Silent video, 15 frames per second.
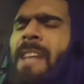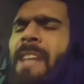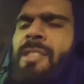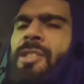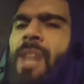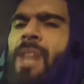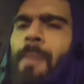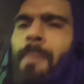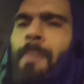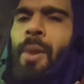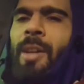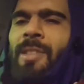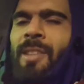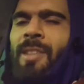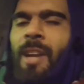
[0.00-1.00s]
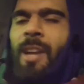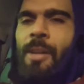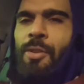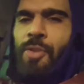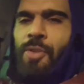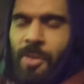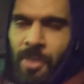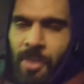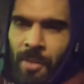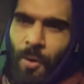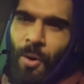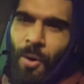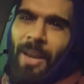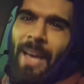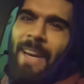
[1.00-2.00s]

and gentlemen, boys and girls, children of all